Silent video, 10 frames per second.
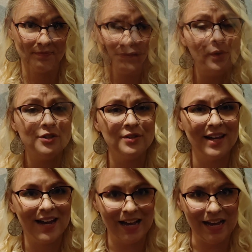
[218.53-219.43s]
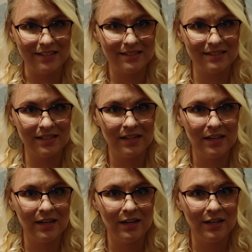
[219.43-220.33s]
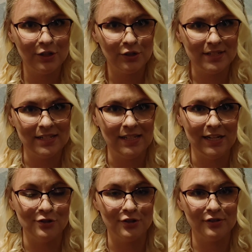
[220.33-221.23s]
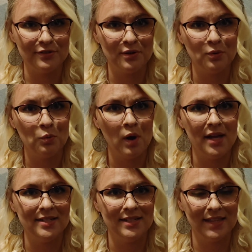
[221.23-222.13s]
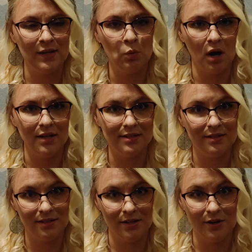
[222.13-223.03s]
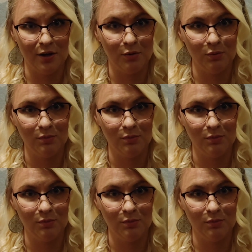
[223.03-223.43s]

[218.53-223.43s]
I want you to ask your teenagers what they want to know.